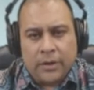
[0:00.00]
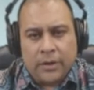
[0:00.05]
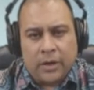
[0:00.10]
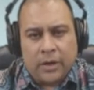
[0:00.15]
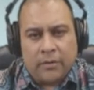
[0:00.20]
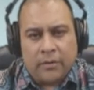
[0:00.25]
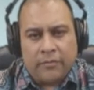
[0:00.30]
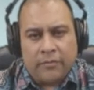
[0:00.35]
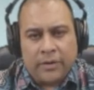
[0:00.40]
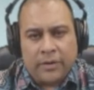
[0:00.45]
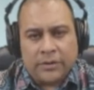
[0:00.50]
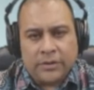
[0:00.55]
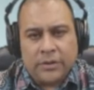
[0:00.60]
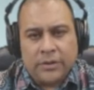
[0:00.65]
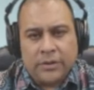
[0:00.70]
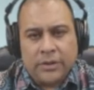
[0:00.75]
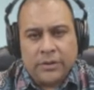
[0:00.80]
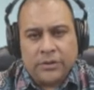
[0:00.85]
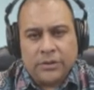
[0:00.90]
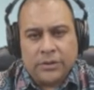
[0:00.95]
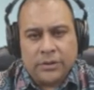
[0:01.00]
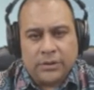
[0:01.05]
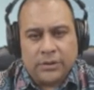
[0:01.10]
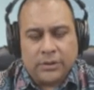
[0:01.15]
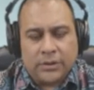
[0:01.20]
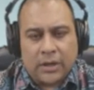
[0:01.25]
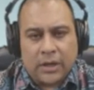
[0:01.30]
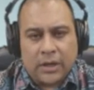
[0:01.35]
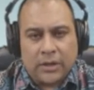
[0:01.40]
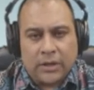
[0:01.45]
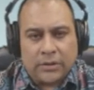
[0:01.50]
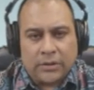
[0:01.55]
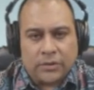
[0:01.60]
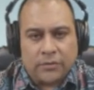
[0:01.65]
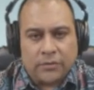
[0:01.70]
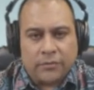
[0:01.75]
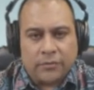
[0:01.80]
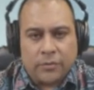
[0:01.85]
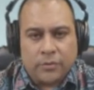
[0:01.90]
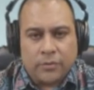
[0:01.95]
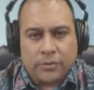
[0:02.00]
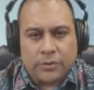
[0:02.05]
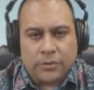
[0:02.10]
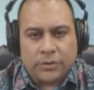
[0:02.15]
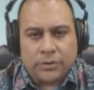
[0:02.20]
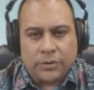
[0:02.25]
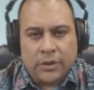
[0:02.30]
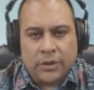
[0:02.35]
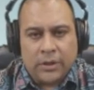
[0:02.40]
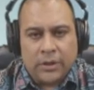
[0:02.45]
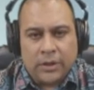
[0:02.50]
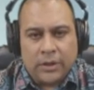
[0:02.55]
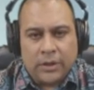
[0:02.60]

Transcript: vaccination targets, of course,